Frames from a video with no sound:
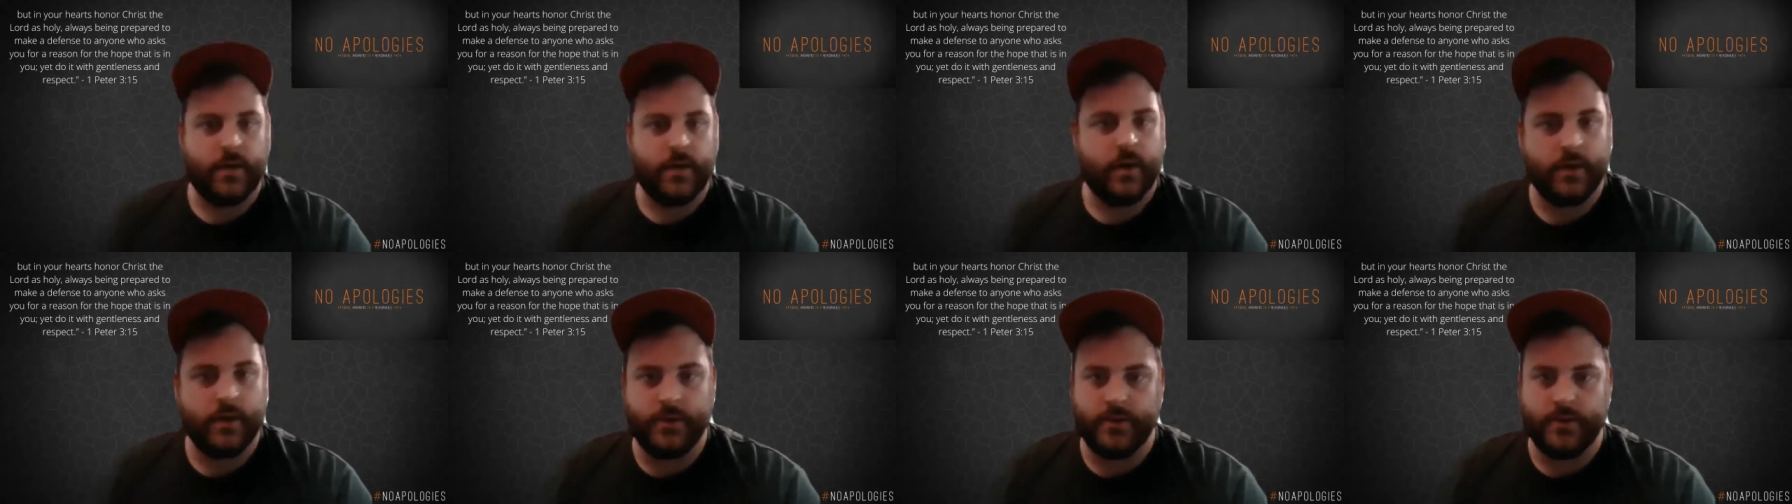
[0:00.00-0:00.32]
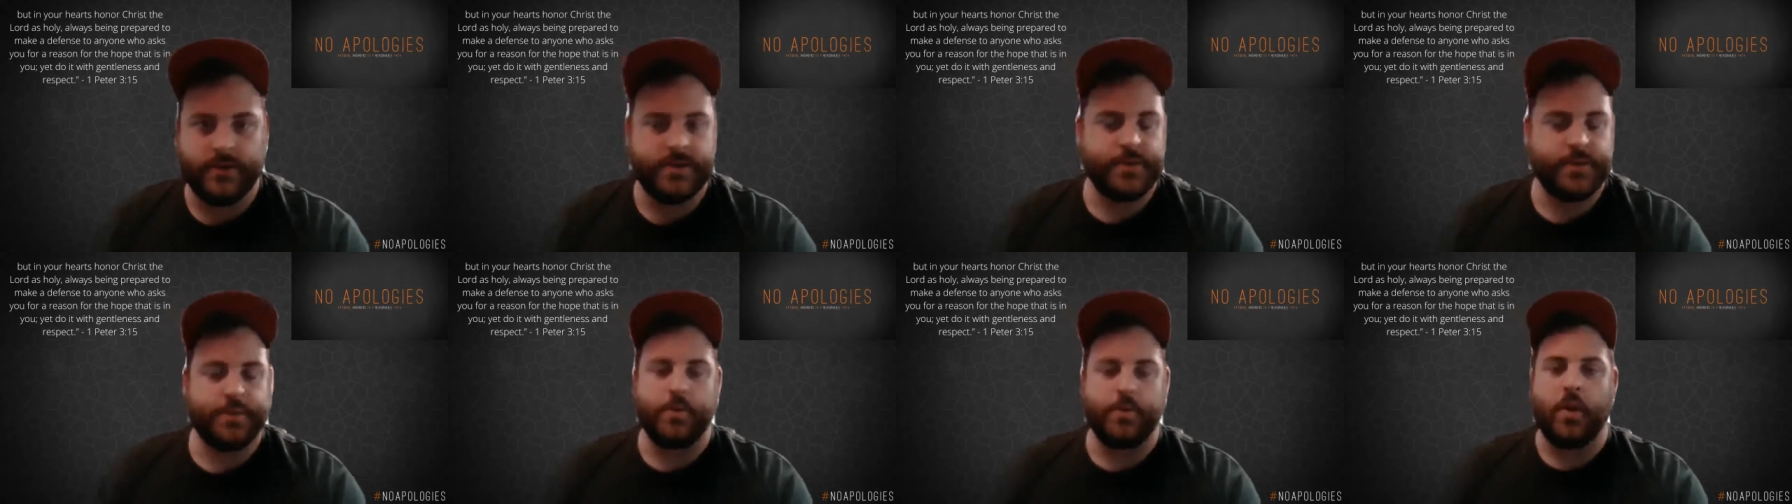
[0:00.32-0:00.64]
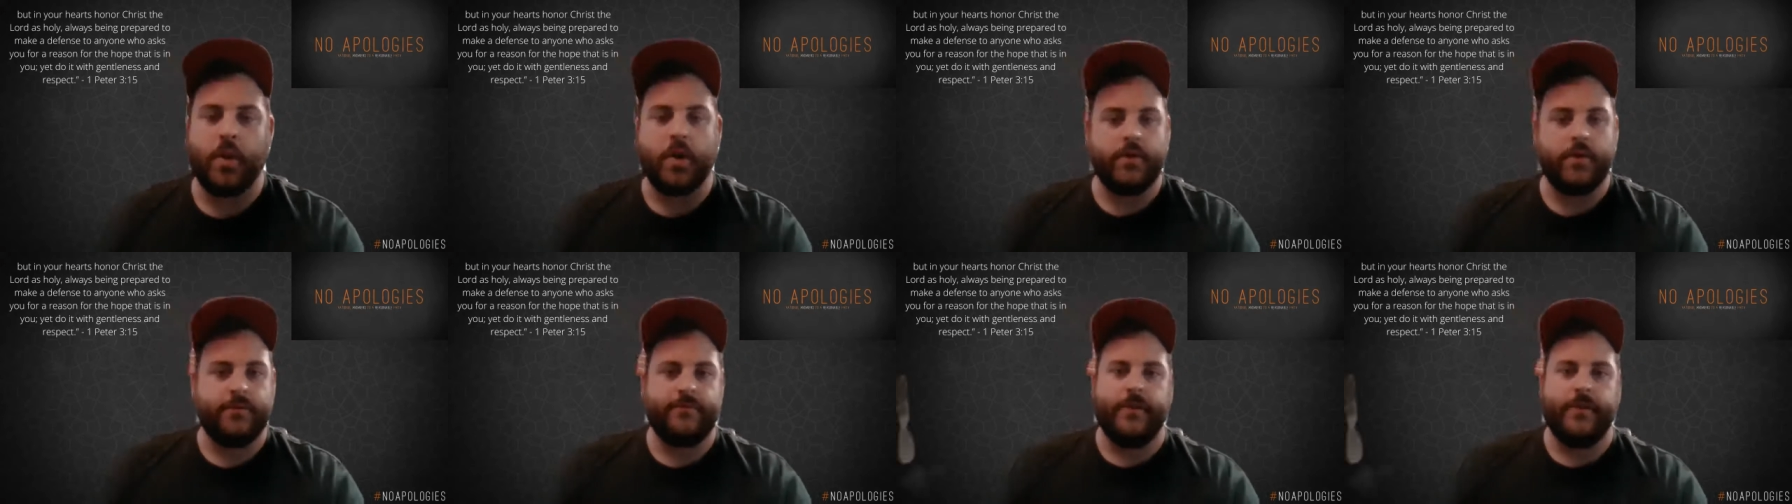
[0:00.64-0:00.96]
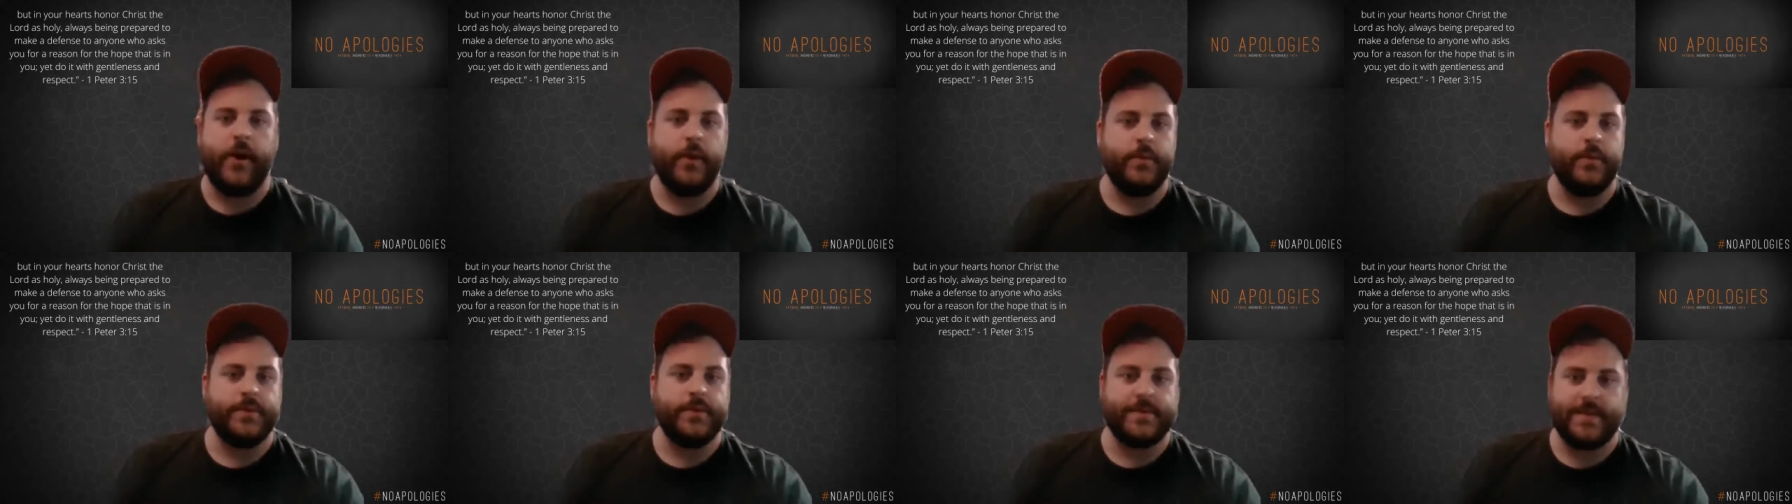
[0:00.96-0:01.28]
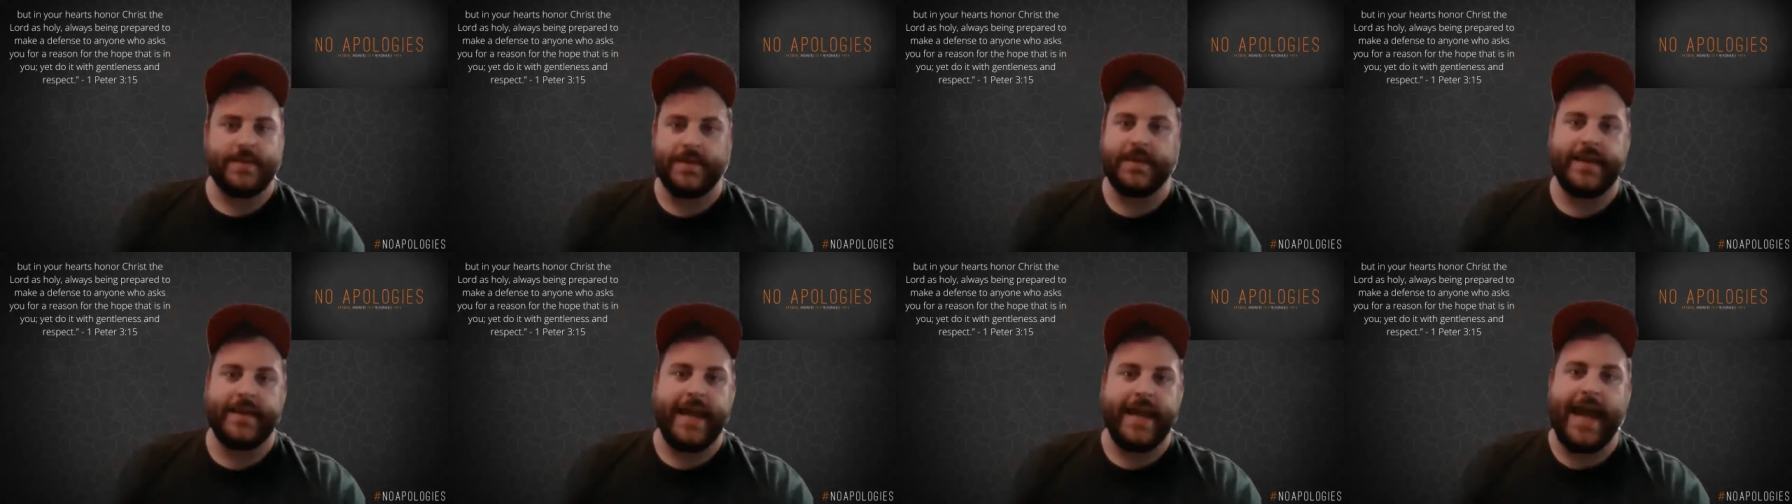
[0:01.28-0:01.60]
on your smartphones
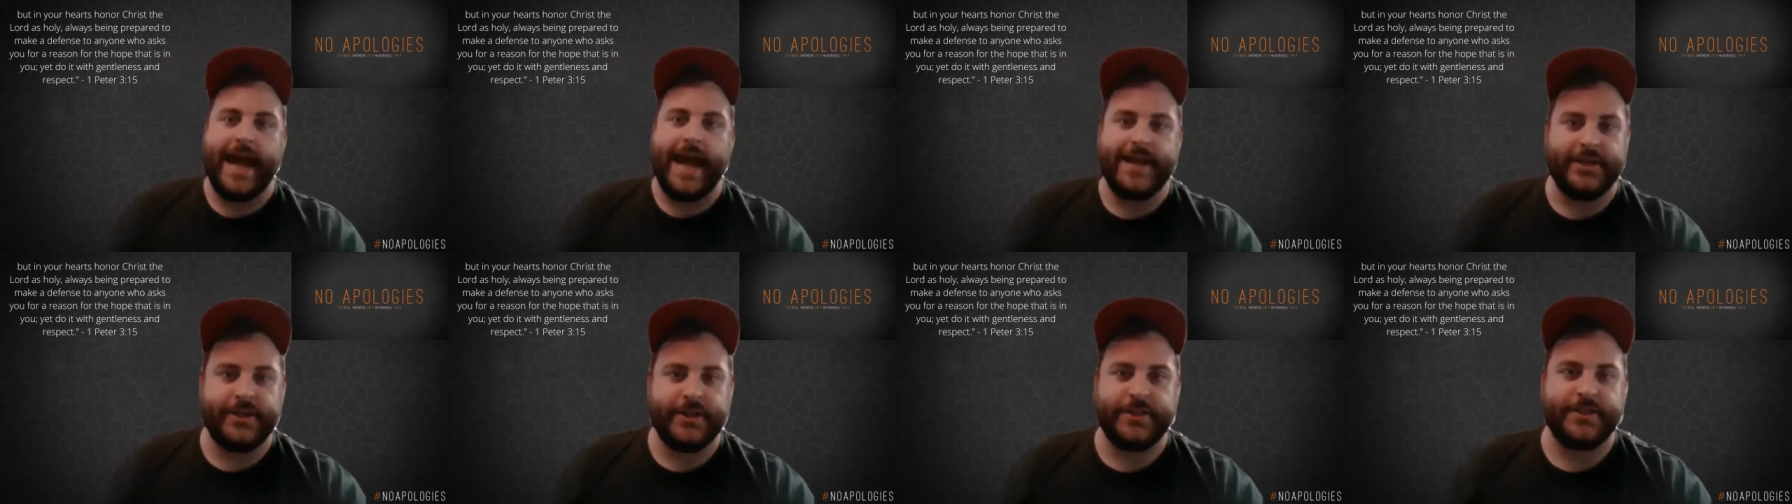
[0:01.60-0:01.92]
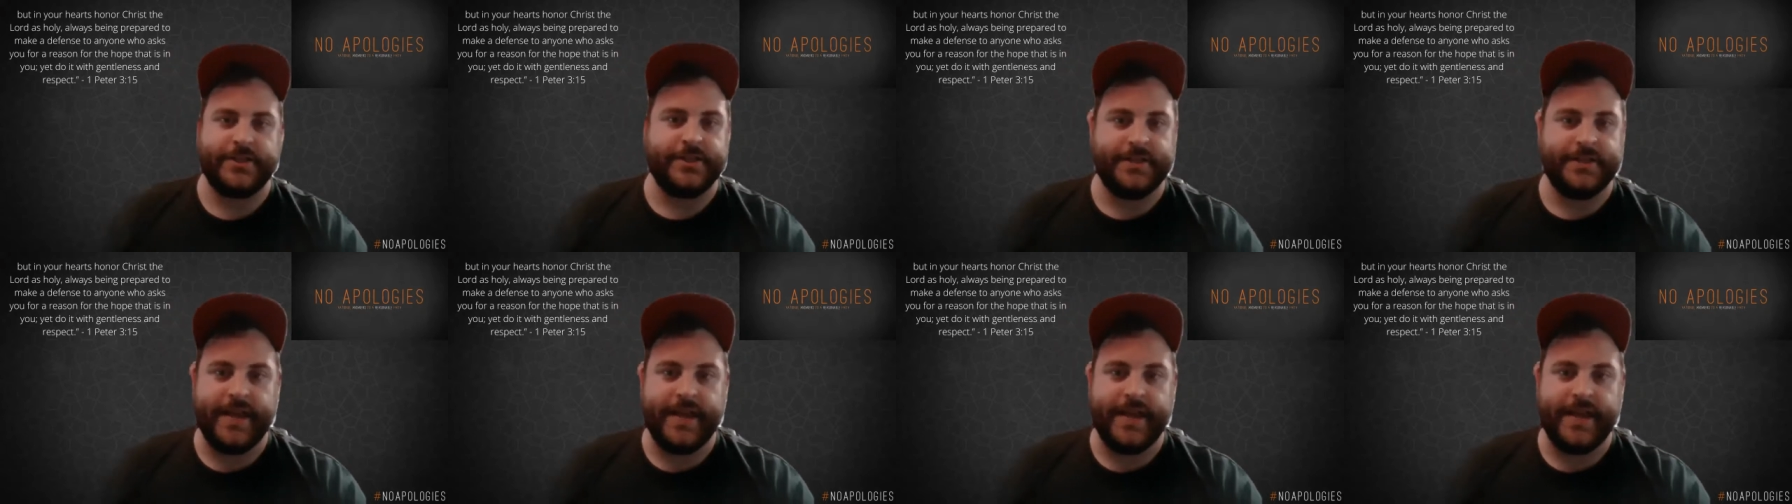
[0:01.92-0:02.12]
and gadgets and